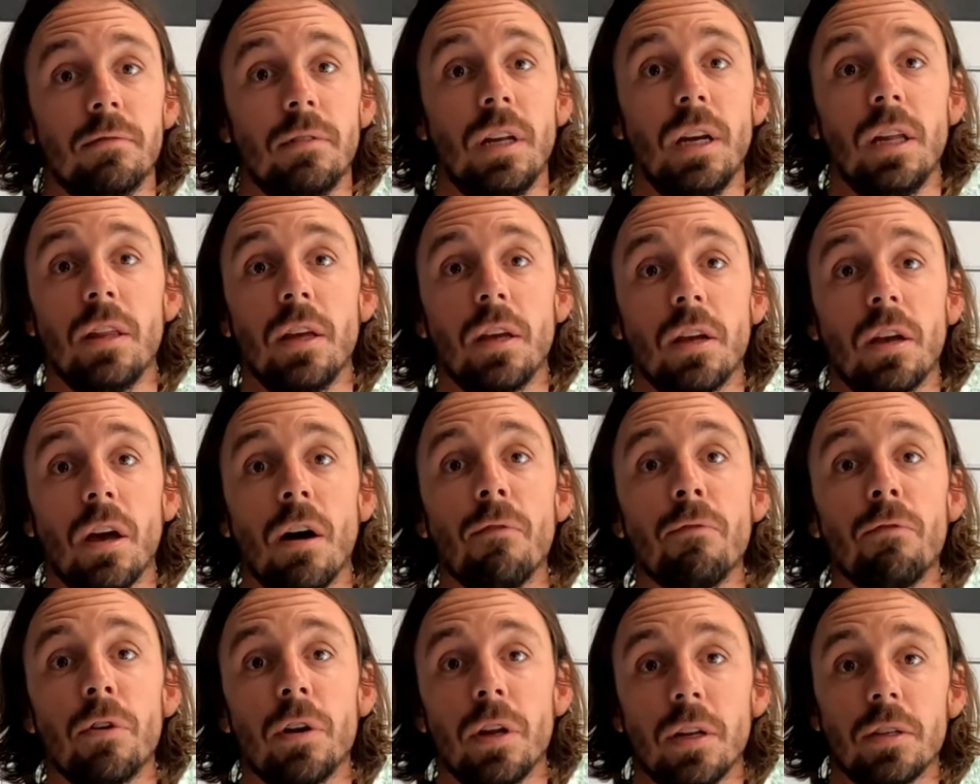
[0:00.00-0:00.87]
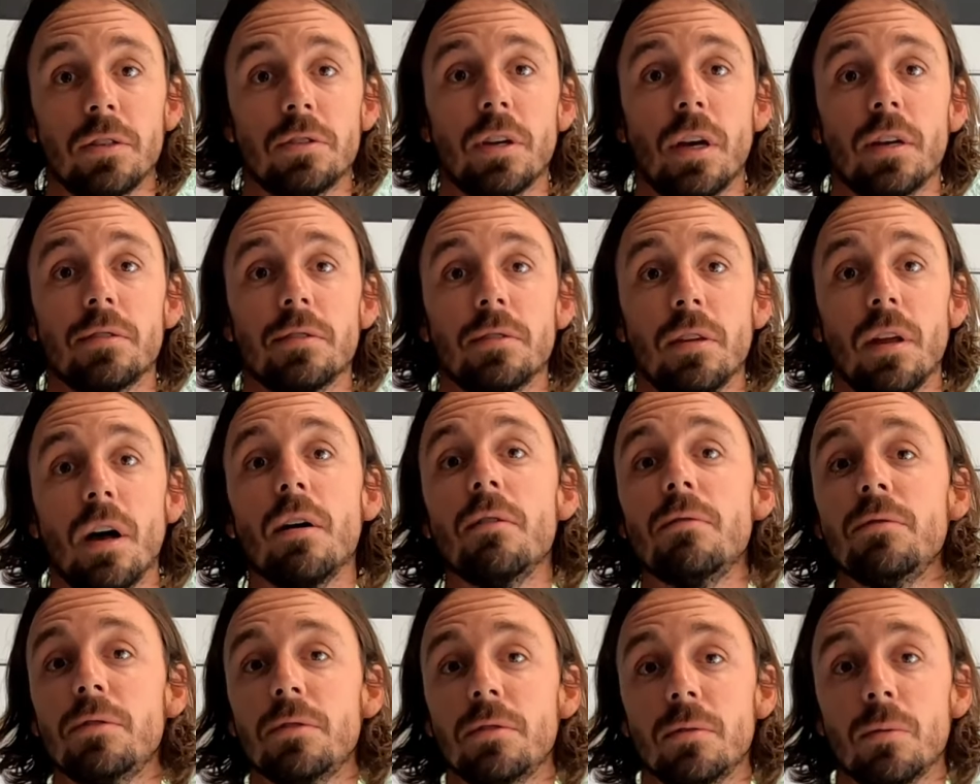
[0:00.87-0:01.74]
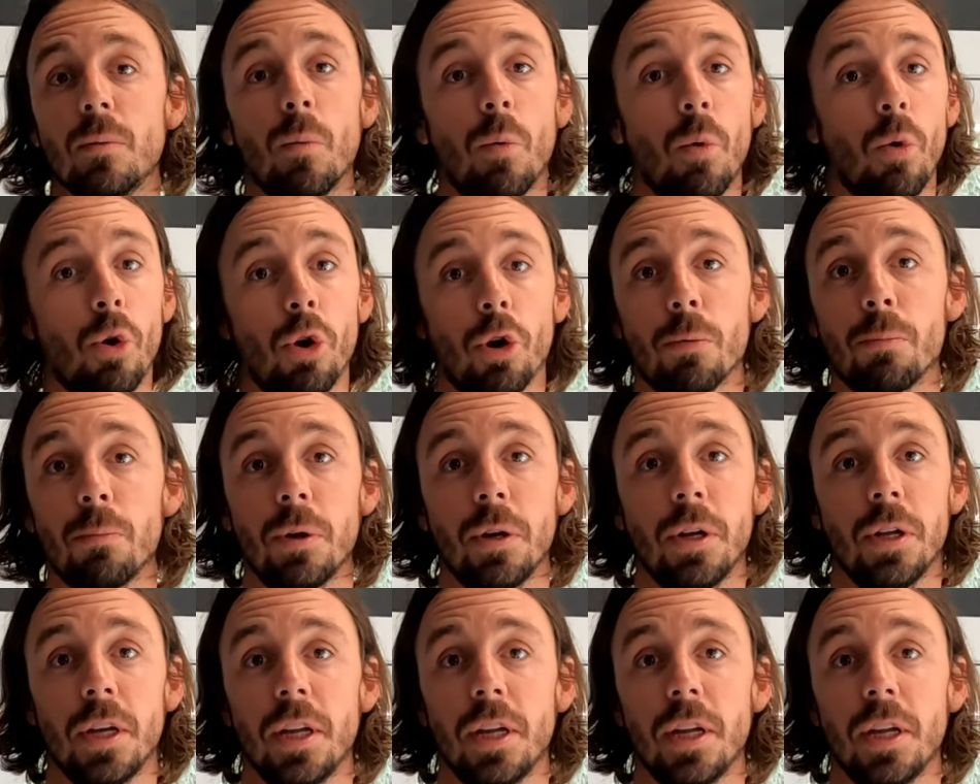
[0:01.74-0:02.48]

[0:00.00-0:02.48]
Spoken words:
Anything comforting, Jess loves. Warm.